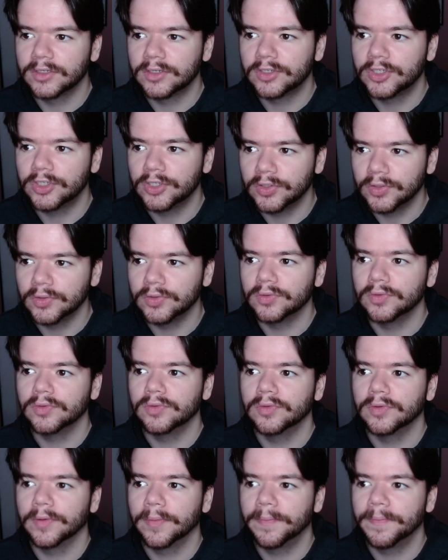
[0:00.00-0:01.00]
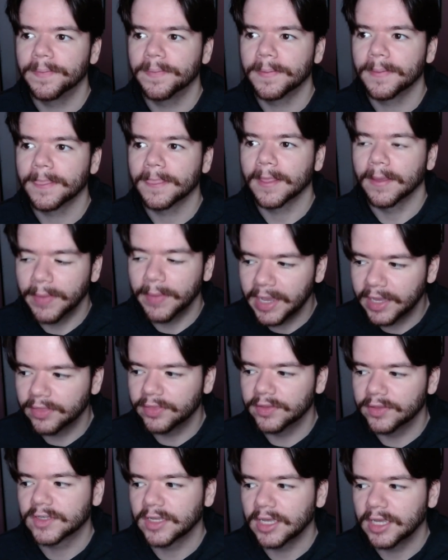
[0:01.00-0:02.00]
to make
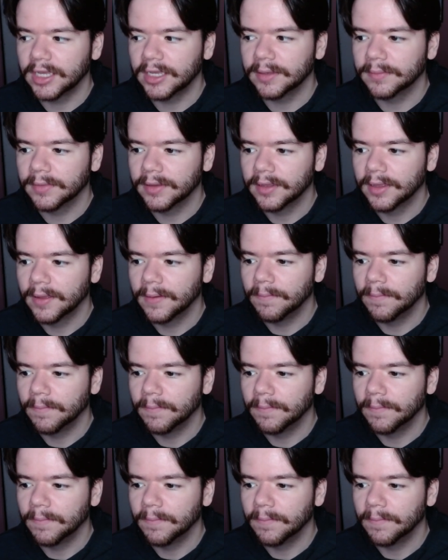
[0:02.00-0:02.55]
this game,